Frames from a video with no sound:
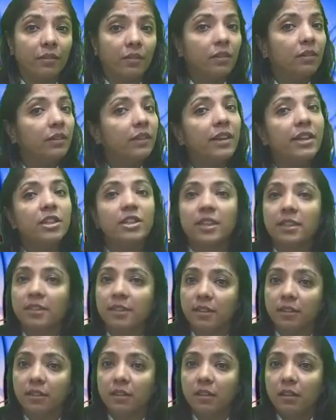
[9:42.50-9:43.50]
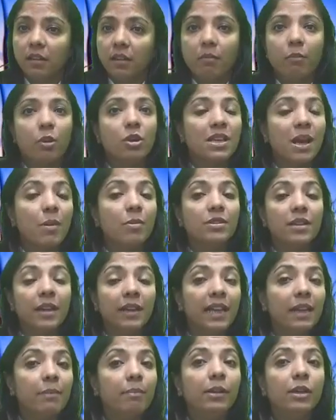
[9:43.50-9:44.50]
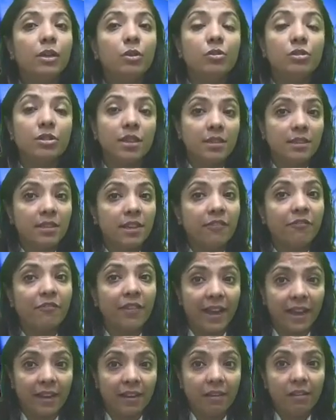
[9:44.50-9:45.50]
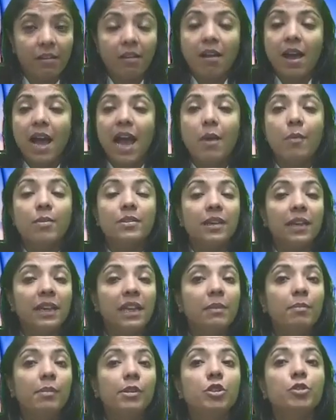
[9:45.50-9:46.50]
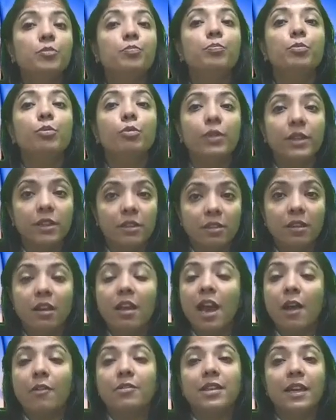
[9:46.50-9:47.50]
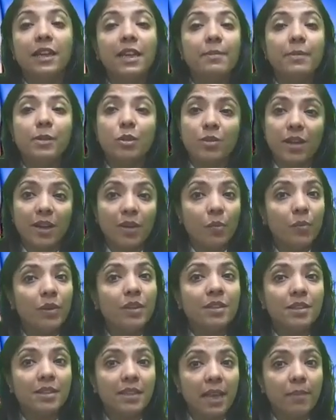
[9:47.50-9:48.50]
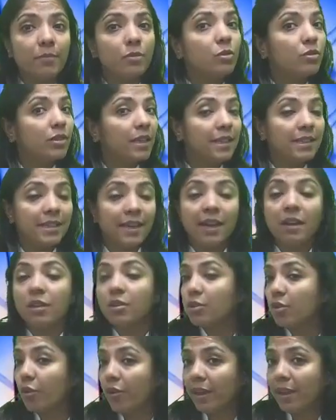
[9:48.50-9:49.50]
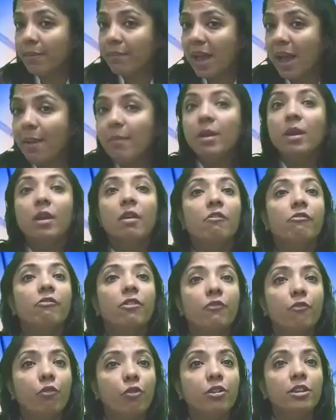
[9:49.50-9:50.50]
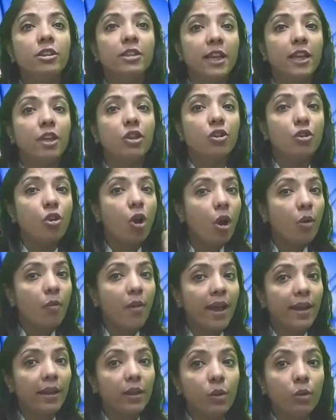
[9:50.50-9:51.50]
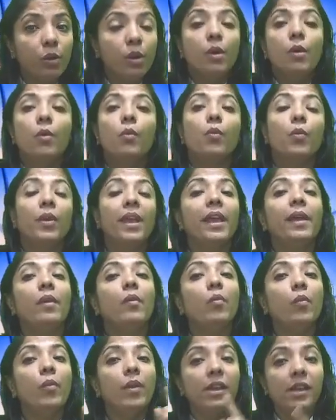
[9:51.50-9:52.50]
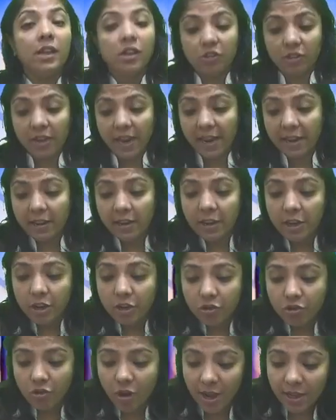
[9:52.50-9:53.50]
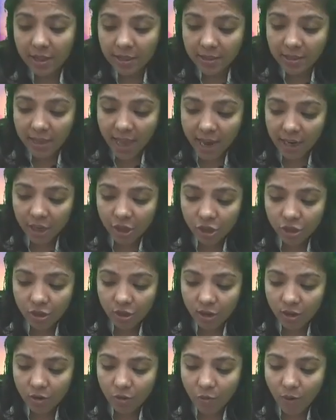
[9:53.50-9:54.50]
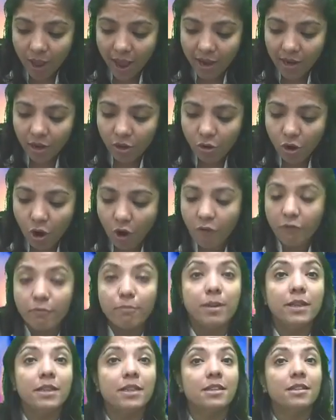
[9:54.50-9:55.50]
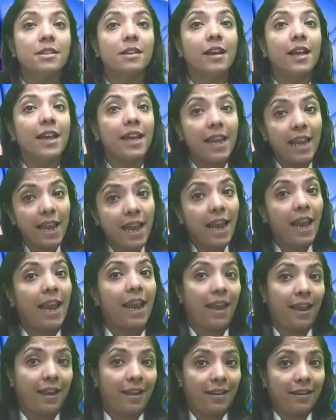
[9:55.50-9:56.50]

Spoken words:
They rejected because I was unable to justify. I was unable to prove it. I was unable to convince them. So they said, sorry ma'am, we won't take your value. We will take transaction value of Mr. A.